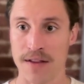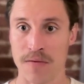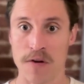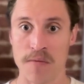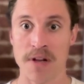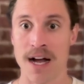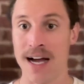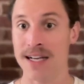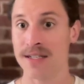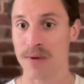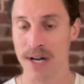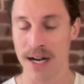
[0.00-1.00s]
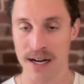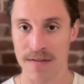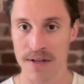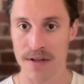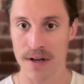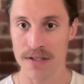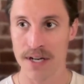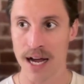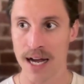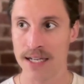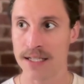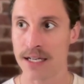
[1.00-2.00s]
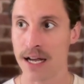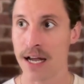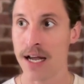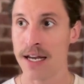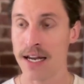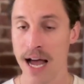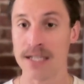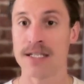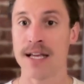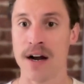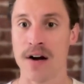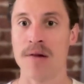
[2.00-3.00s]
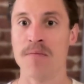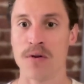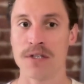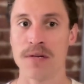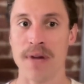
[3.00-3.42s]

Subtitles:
in the replies when I interviewed those guys, yes, they are emboldened